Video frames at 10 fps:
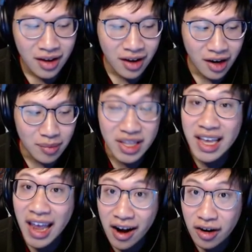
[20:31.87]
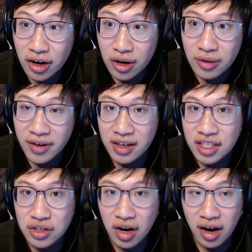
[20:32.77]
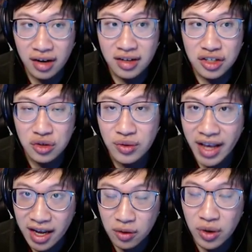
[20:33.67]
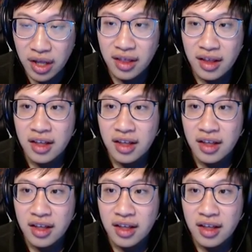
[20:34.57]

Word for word: Um, but the arrow, very strong to gank with.